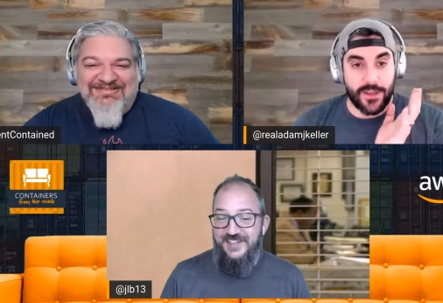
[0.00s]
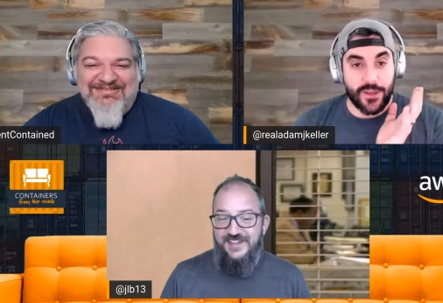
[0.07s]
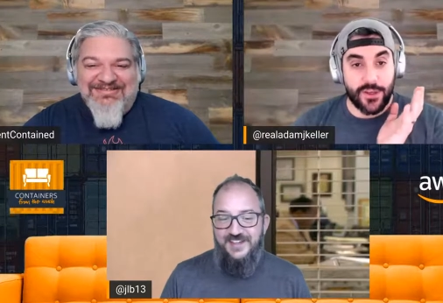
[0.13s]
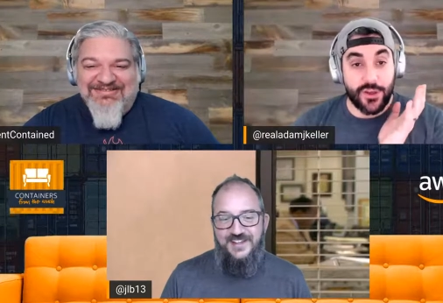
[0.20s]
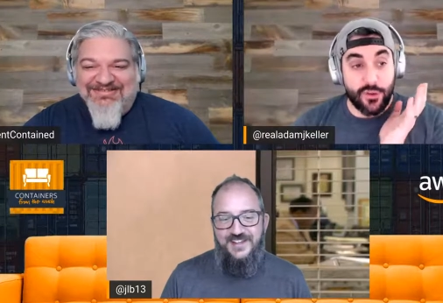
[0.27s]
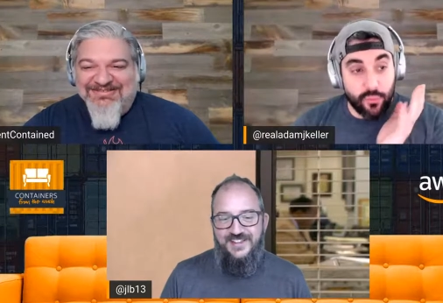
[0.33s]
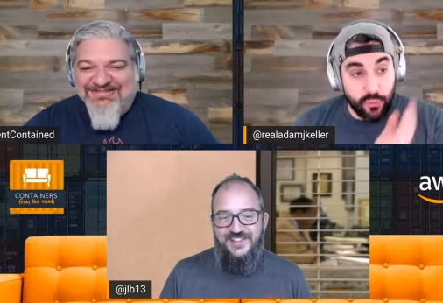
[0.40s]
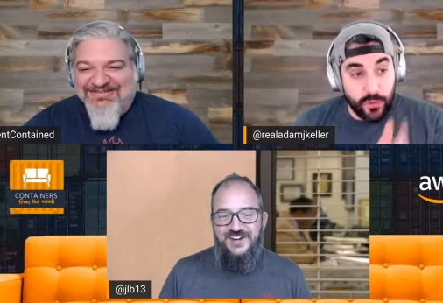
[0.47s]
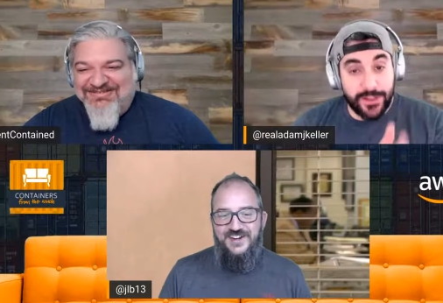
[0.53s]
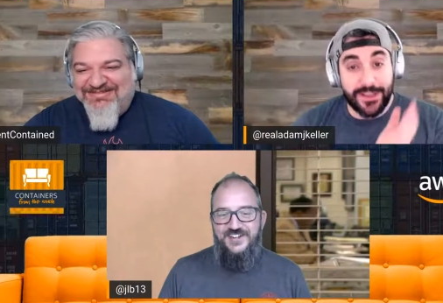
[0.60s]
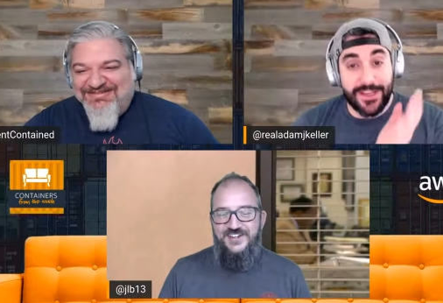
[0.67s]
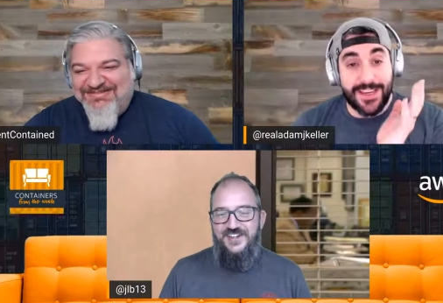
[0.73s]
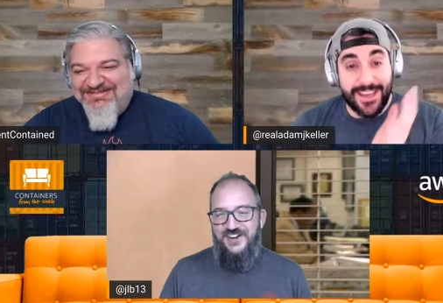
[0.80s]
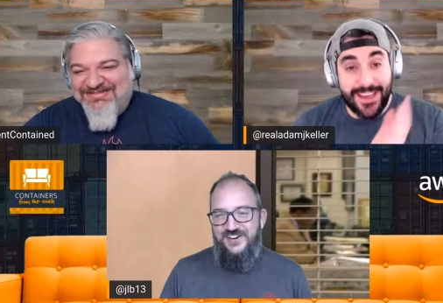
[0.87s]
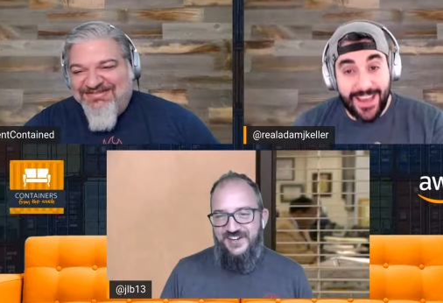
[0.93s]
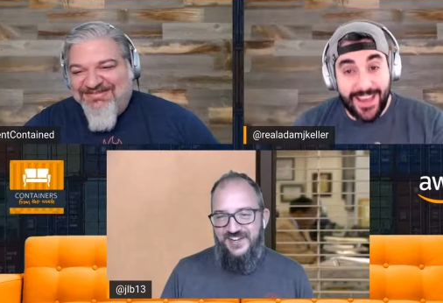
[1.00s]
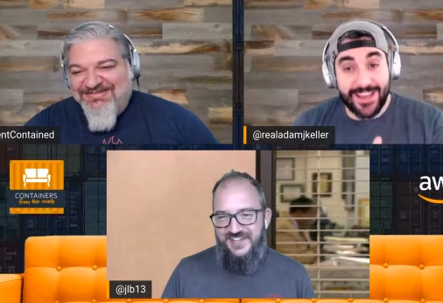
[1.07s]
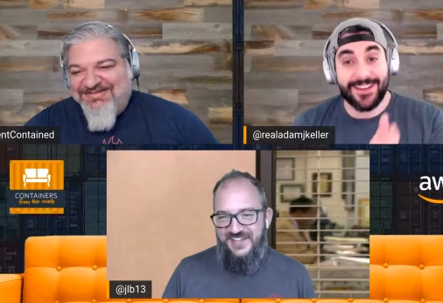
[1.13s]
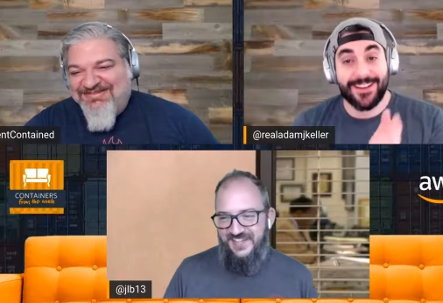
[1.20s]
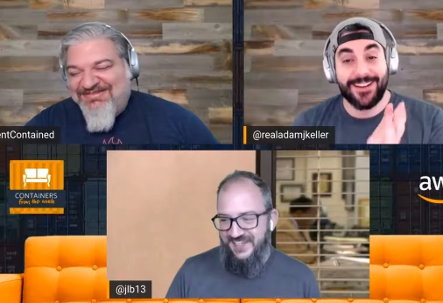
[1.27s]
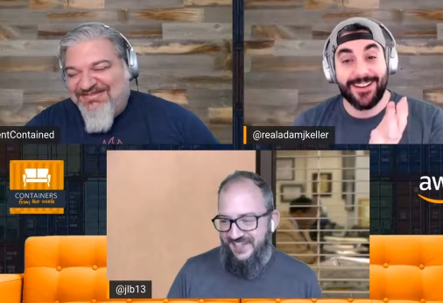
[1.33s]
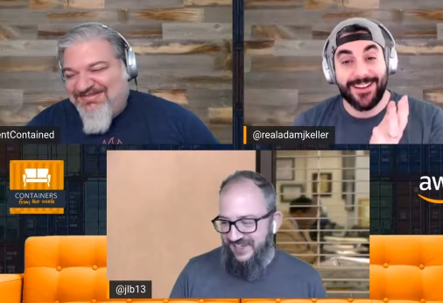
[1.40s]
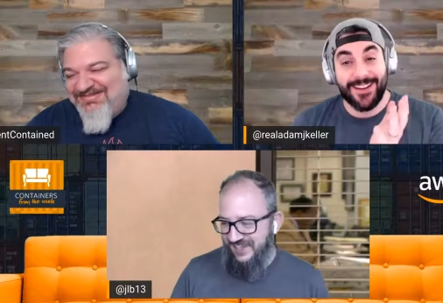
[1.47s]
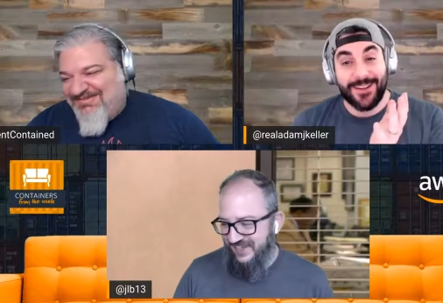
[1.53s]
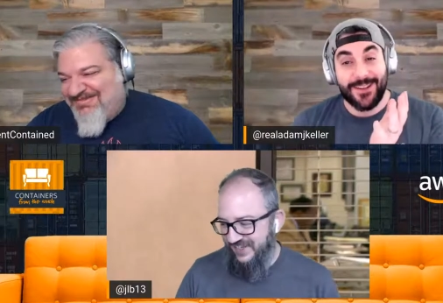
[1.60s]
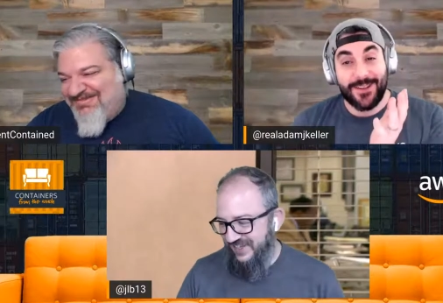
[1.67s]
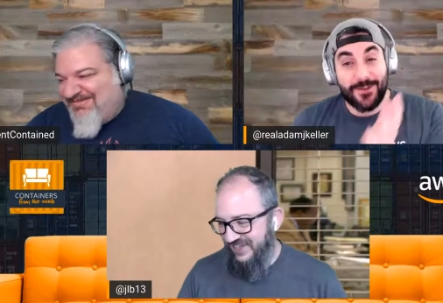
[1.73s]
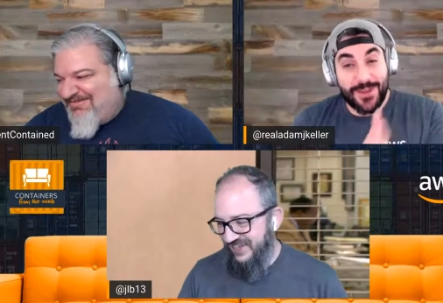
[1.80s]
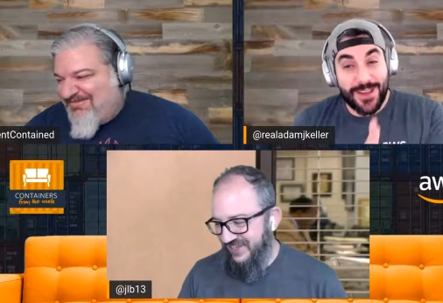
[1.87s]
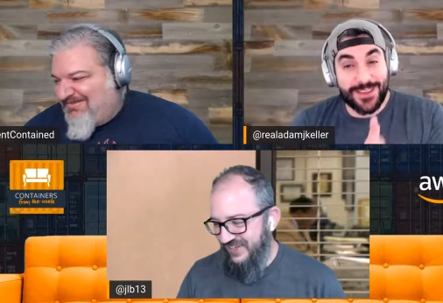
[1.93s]
Speaker 1: you really you get
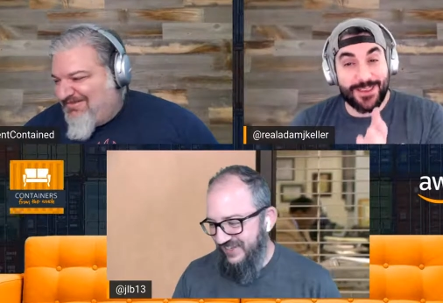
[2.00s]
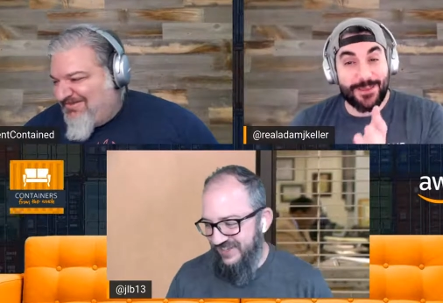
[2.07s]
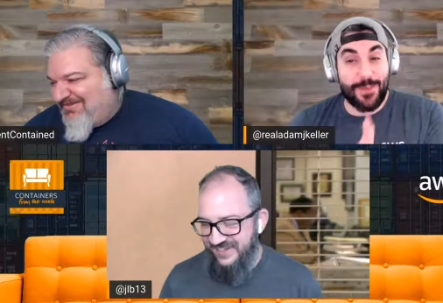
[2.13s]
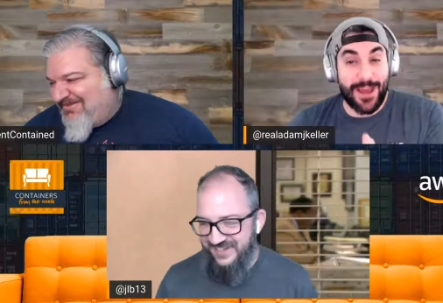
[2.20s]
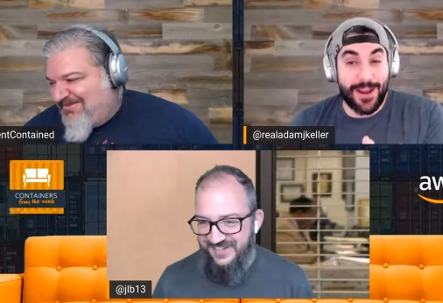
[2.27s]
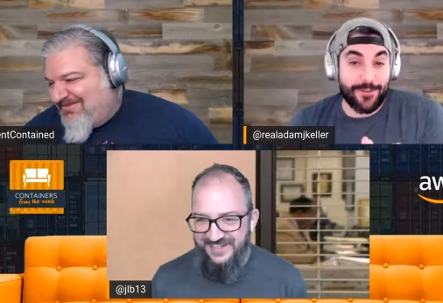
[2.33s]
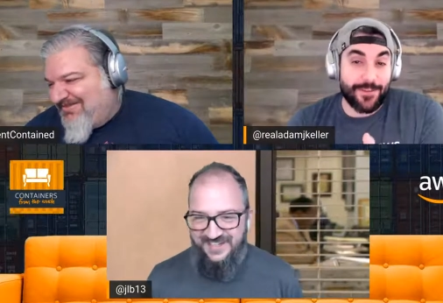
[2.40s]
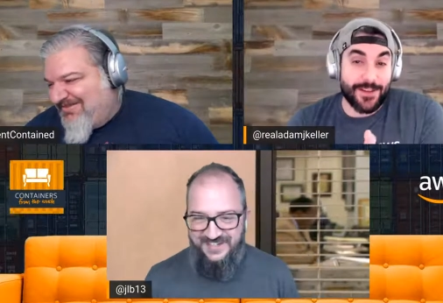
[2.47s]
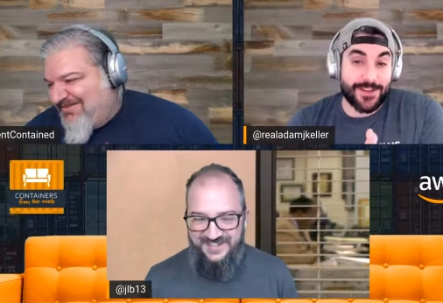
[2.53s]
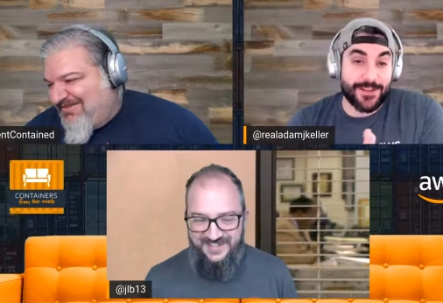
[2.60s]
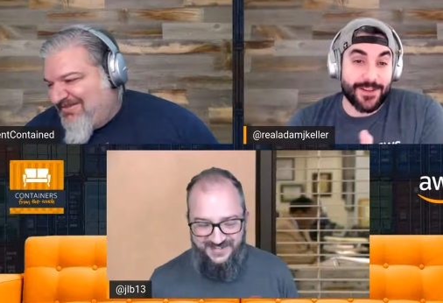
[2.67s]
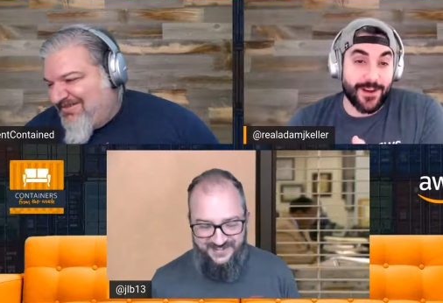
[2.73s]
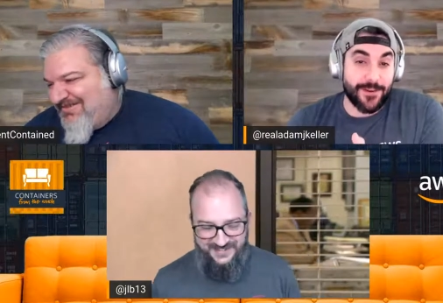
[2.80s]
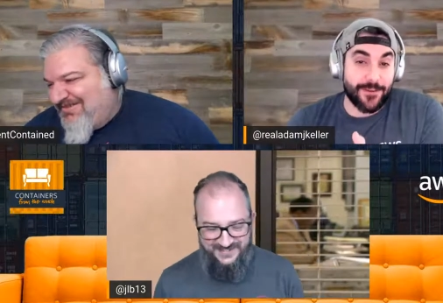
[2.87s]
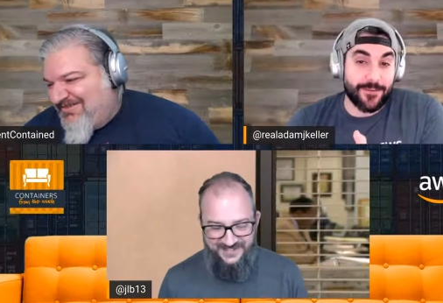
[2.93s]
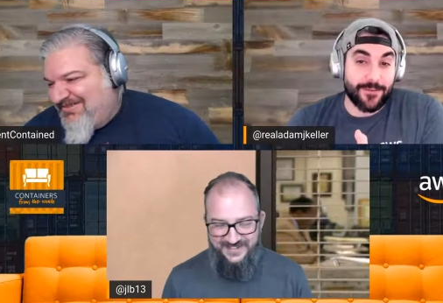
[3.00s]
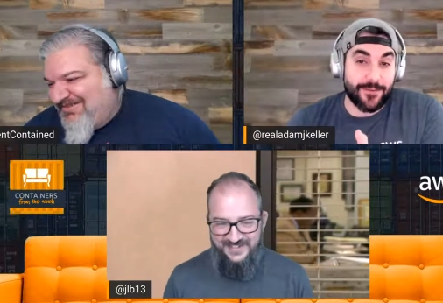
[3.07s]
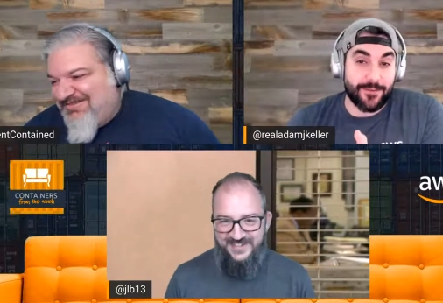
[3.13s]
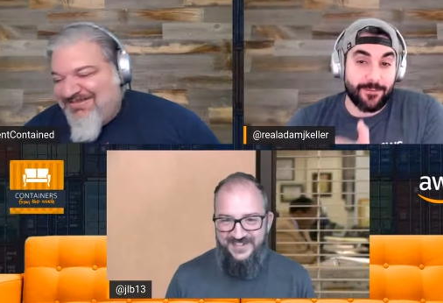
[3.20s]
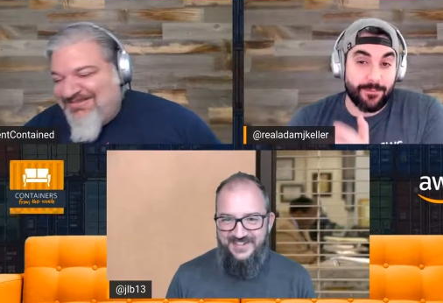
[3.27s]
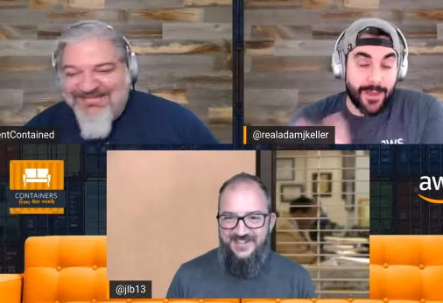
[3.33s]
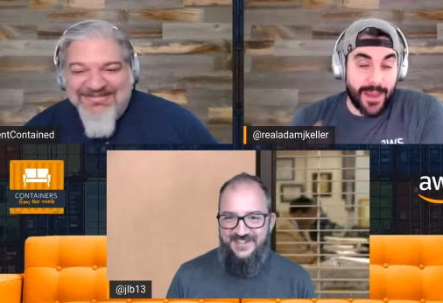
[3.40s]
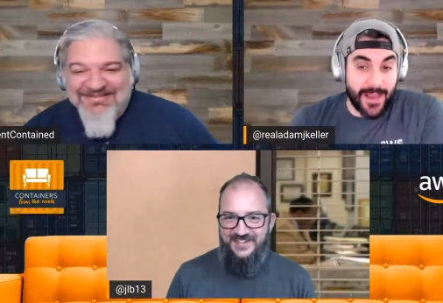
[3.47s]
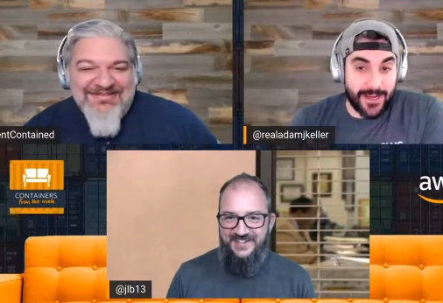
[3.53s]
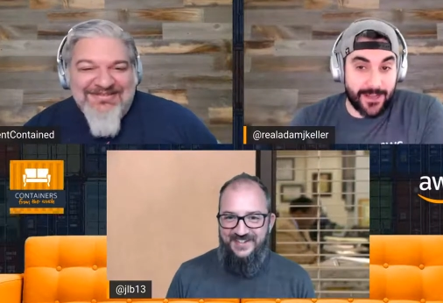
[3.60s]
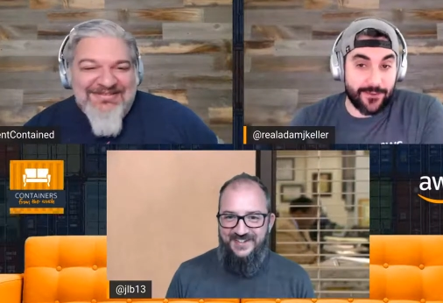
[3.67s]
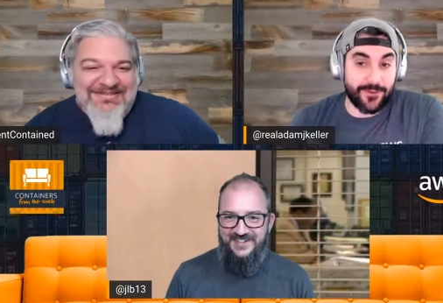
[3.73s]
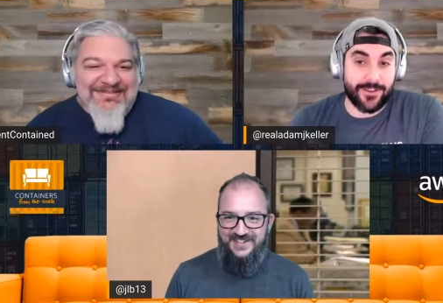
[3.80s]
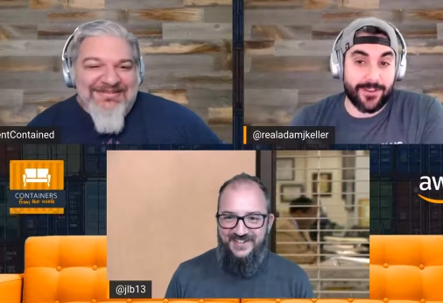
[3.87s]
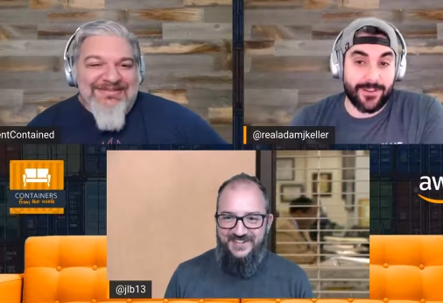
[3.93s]
you get the benefits of
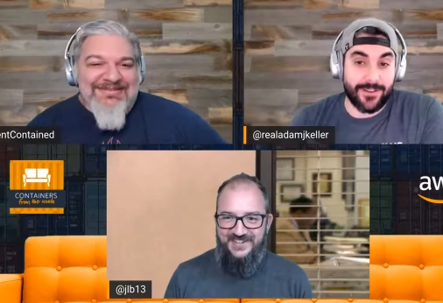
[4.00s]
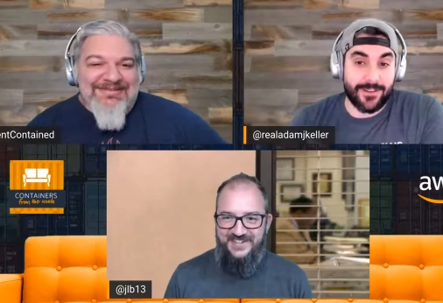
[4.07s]
managed